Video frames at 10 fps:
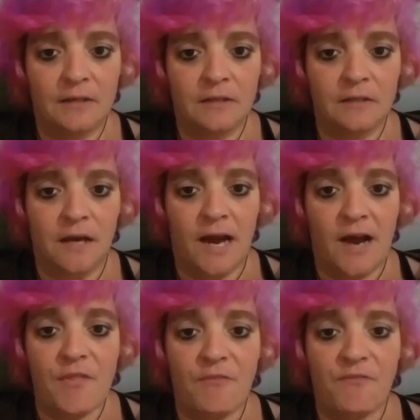And the
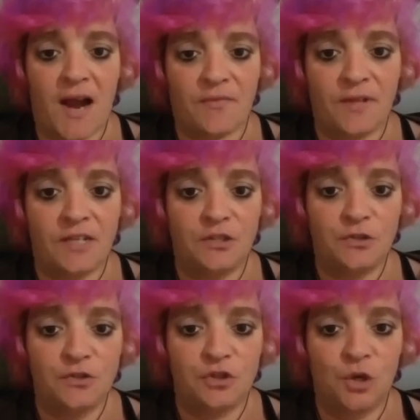fact that
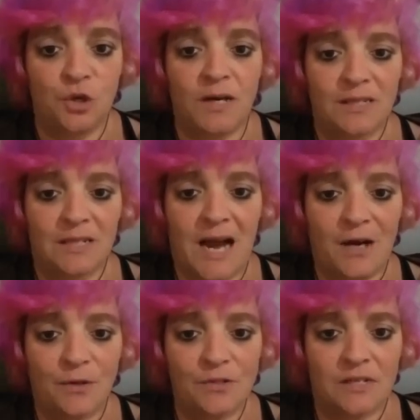YouTube allows
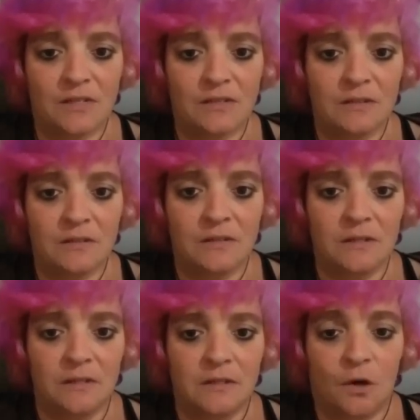it
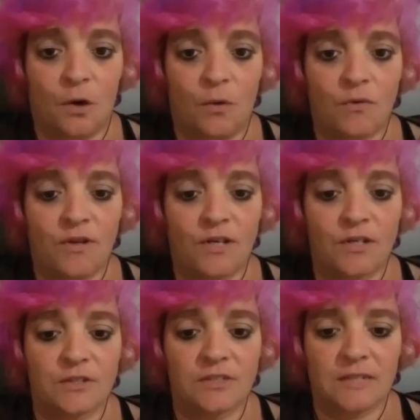on their
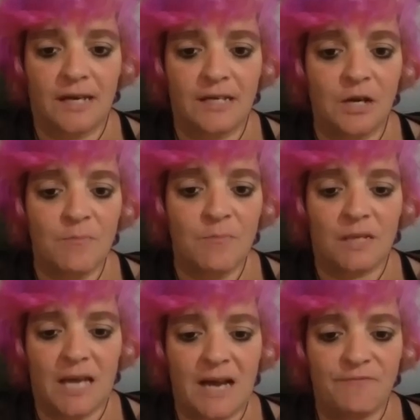site,
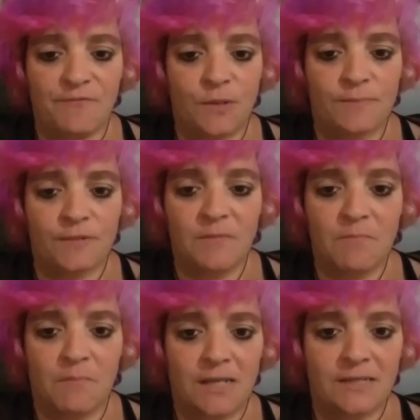platforms it,
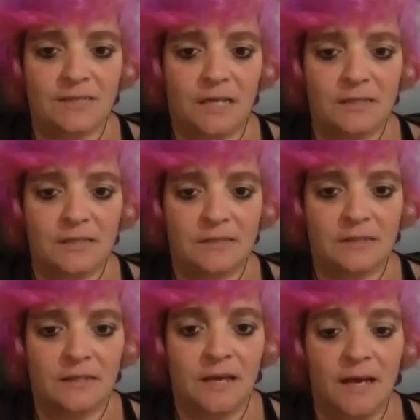monetizes it,
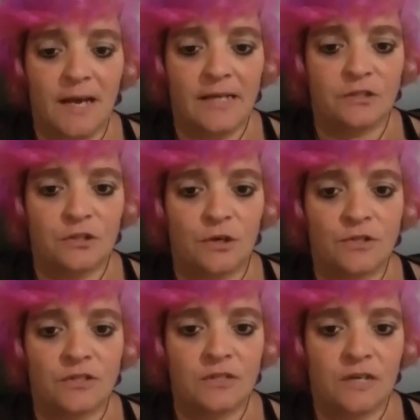and turns
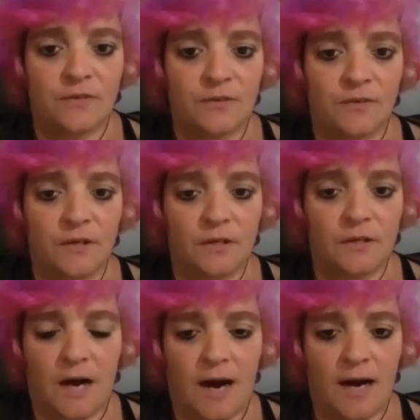the other
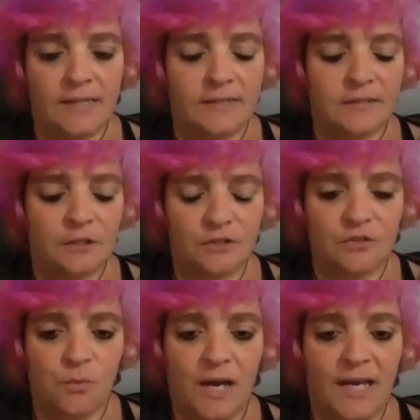eyes, looks
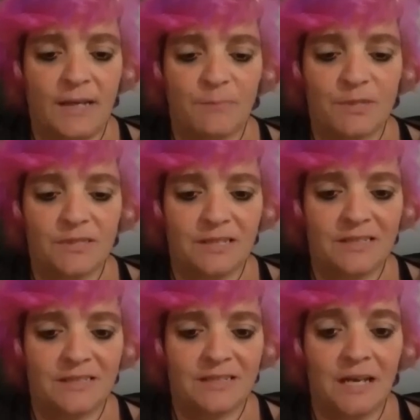away, and pretends
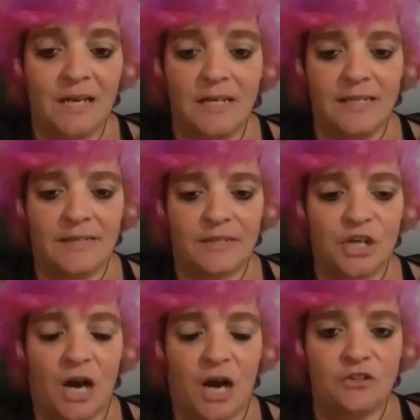like they're not
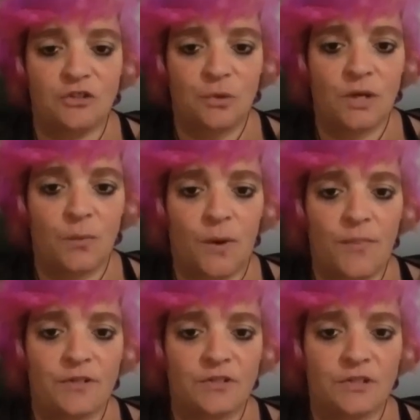doing what they're
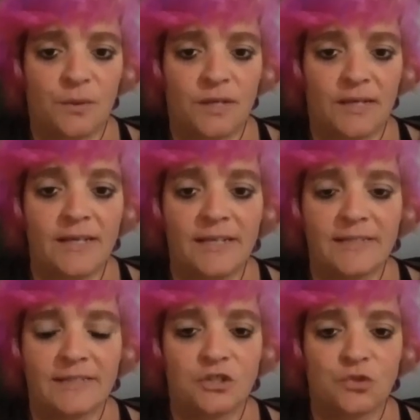doing is
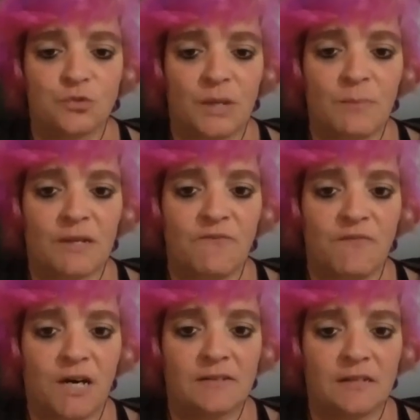extremely
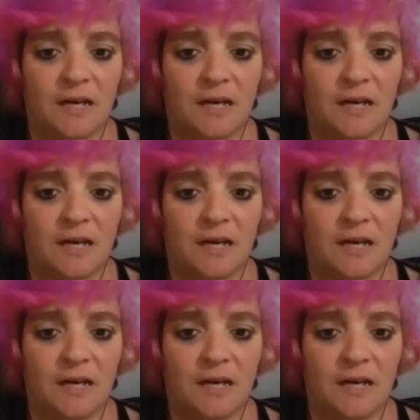fucked up.